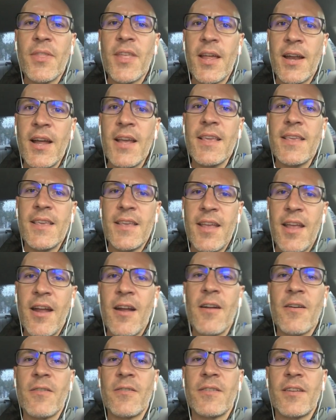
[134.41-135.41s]
that I
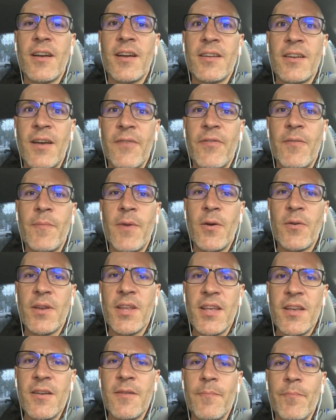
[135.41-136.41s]
cared enough about
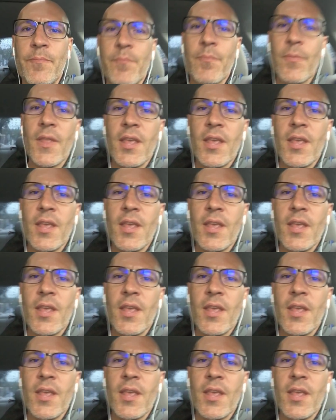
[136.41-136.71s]
him,